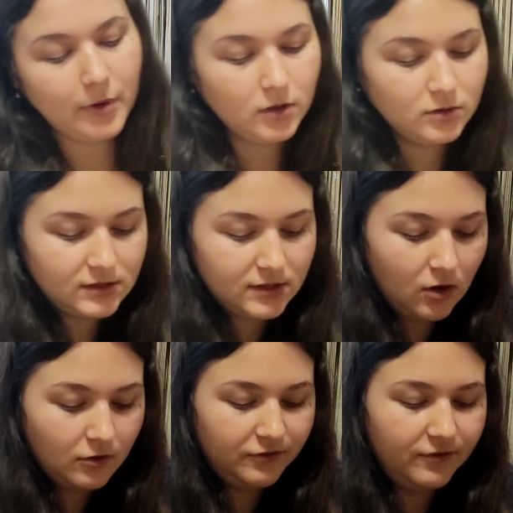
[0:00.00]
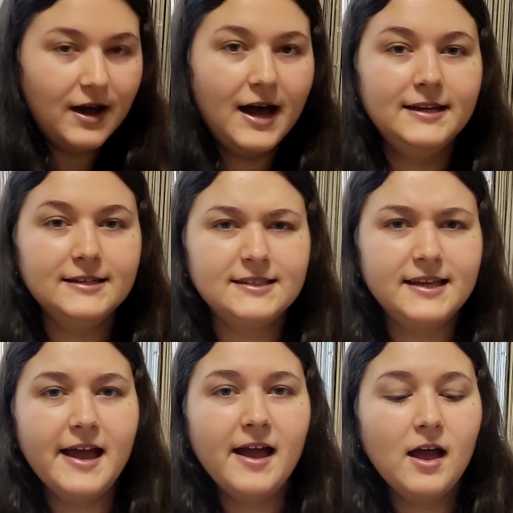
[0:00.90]
balls of
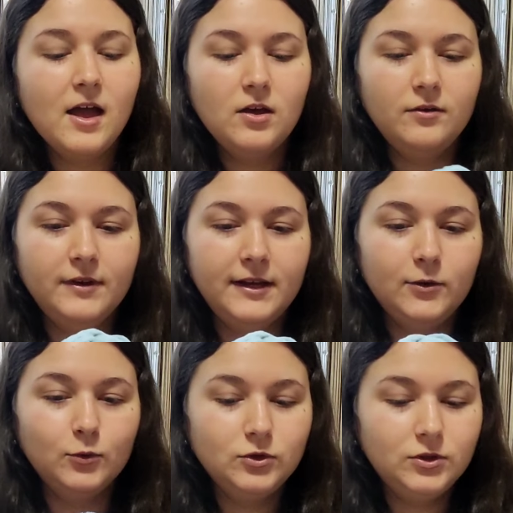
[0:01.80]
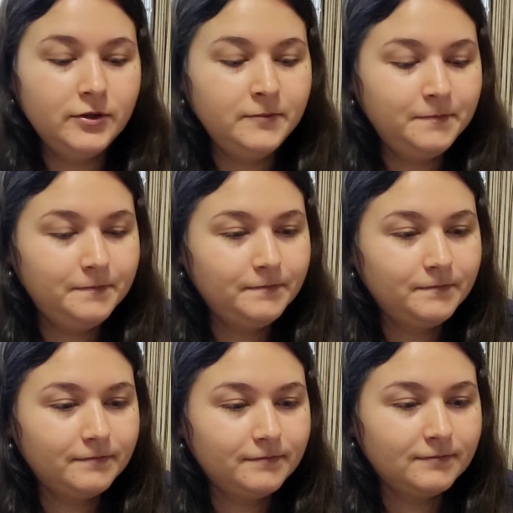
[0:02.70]
Alize Velluto.
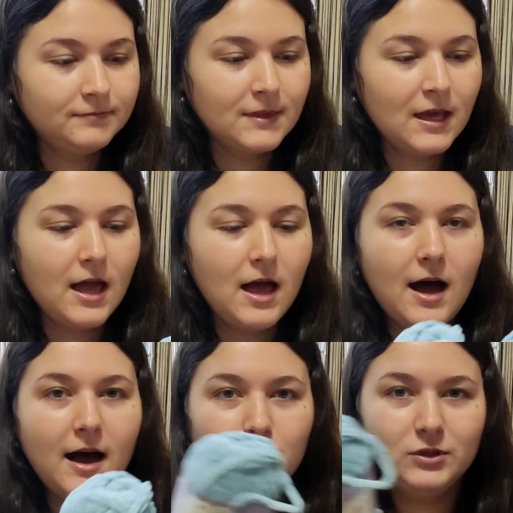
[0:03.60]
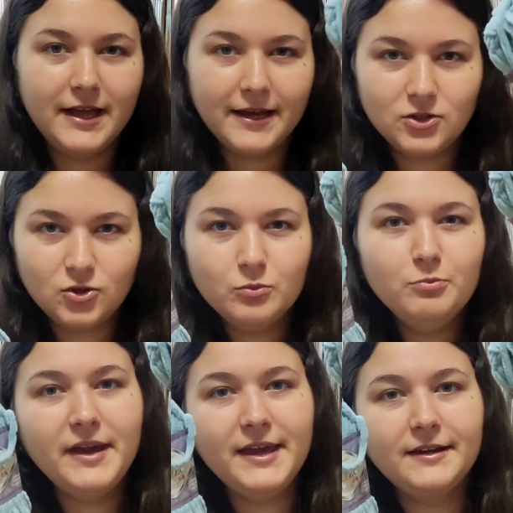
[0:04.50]
I would like to
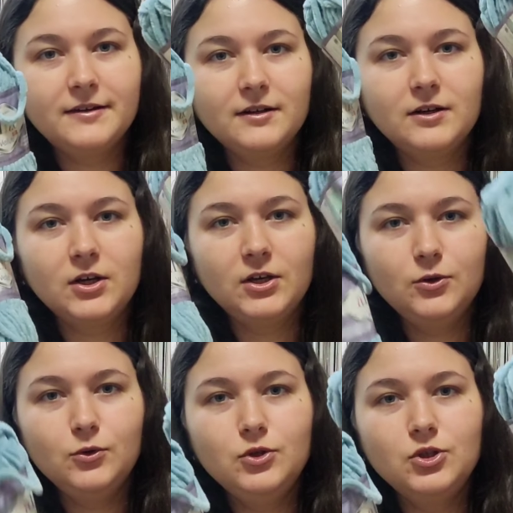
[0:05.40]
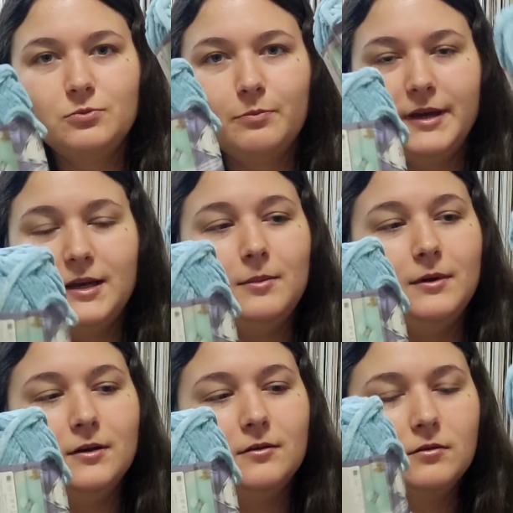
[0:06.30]
make huge
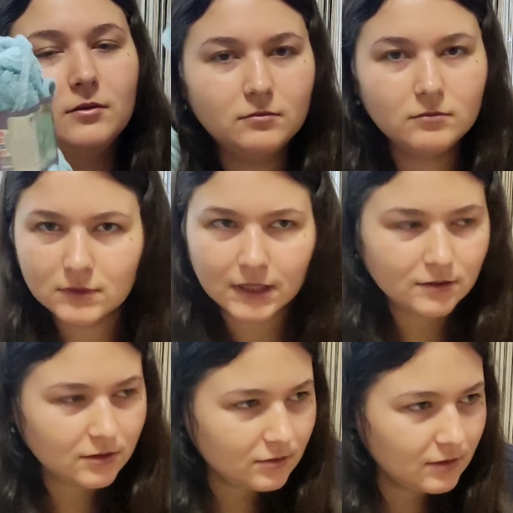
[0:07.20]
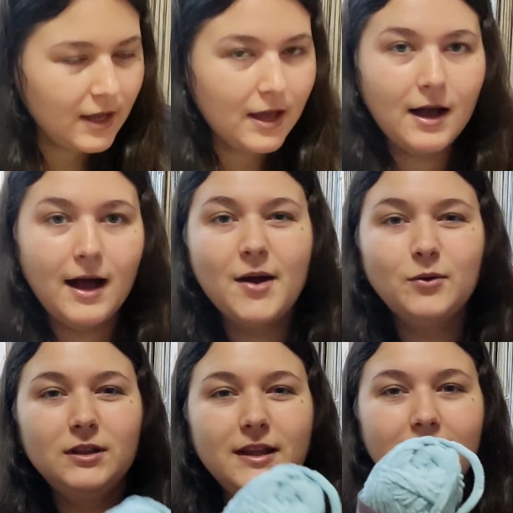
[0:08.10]
baby, I
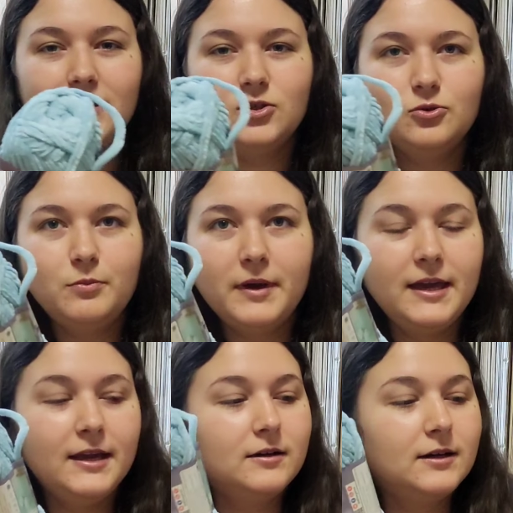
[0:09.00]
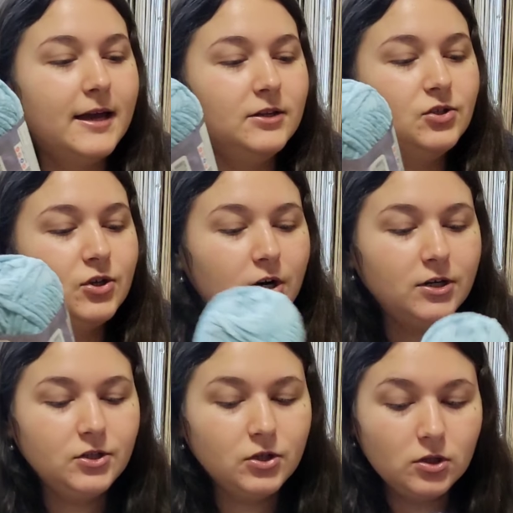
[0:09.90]
would like to make a
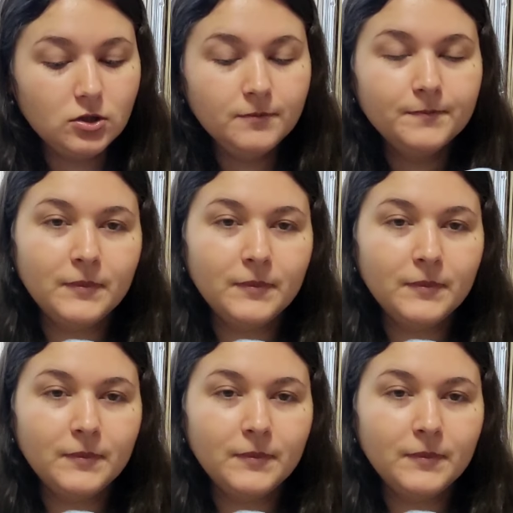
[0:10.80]
turtle.